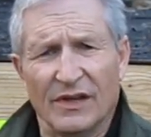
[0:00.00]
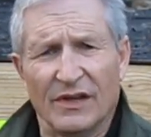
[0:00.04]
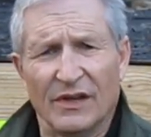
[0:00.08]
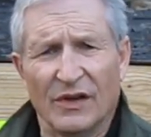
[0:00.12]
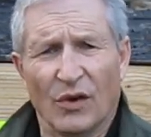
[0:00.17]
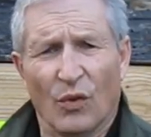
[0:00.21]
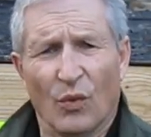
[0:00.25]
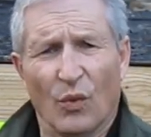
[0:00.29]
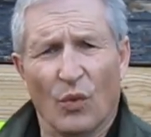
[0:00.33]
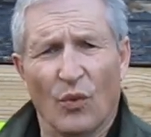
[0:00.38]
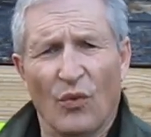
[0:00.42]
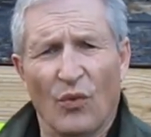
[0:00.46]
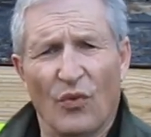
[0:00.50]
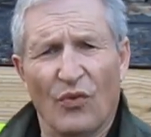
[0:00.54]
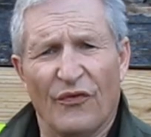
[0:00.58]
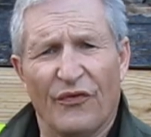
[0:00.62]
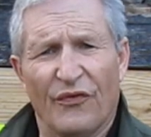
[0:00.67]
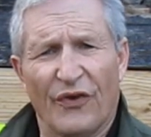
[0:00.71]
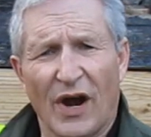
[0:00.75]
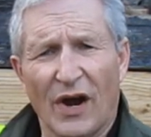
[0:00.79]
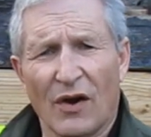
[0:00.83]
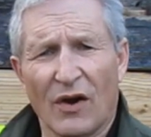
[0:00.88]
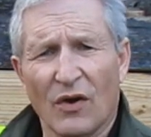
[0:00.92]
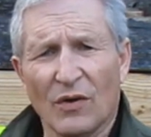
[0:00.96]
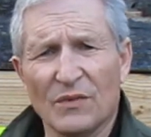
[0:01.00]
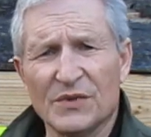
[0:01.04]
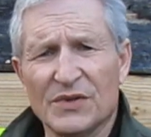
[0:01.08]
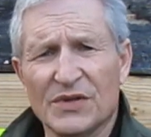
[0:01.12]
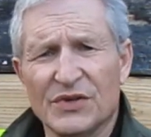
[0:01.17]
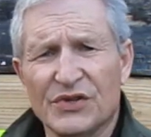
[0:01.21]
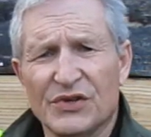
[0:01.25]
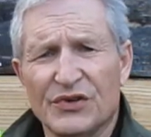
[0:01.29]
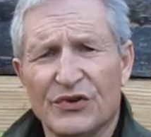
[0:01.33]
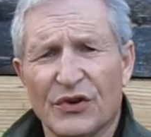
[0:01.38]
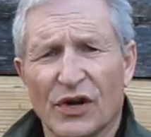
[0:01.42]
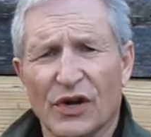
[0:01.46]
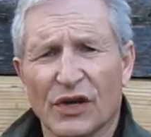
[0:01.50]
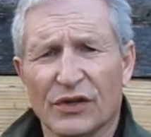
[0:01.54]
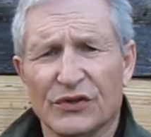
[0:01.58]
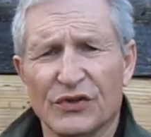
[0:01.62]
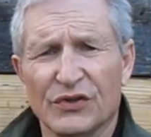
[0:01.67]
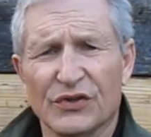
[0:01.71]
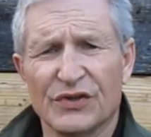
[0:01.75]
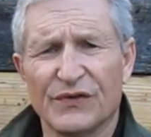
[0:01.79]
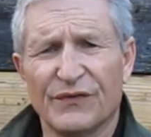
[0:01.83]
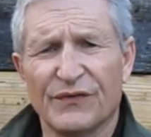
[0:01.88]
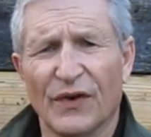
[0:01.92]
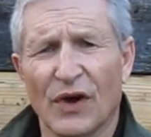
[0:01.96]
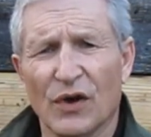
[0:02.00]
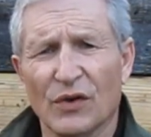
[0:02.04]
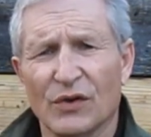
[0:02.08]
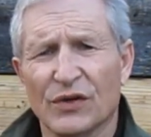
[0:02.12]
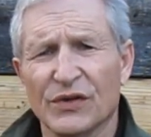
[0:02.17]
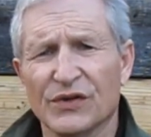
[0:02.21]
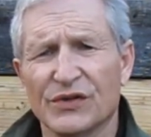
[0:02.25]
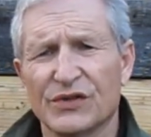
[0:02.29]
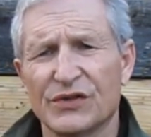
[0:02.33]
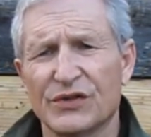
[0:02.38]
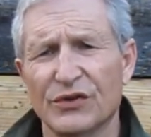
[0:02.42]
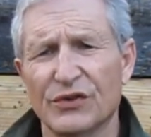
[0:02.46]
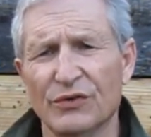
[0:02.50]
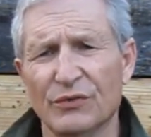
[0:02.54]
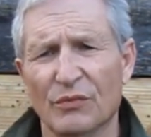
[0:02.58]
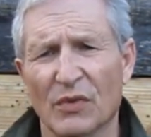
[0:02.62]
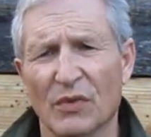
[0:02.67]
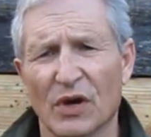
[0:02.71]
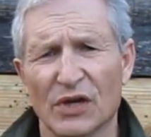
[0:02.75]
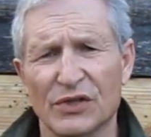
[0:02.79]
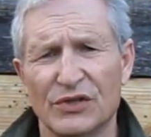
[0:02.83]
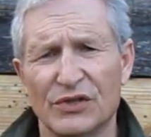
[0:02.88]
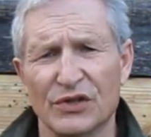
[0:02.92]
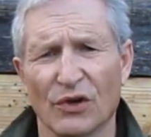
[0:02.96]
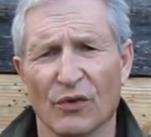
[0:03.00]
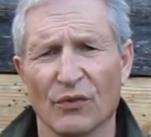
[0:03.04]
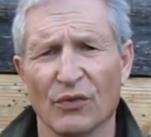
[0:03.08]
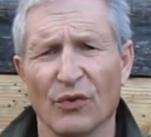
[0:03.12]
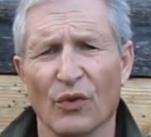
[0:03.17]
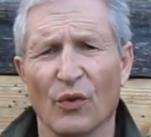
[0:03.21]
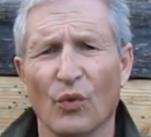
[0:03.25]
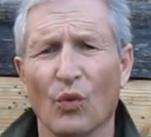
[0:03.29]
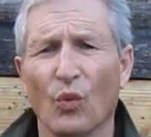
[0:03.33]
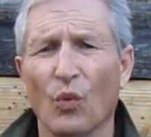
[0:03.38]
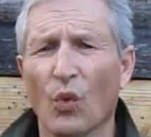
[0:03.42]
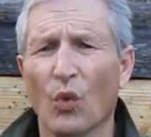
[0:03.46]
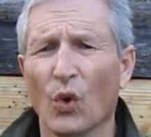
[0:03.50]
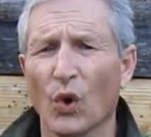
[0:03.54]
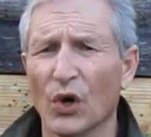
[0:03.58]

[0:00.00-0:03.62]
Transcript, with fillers: you know, firearms instructors focus too much on the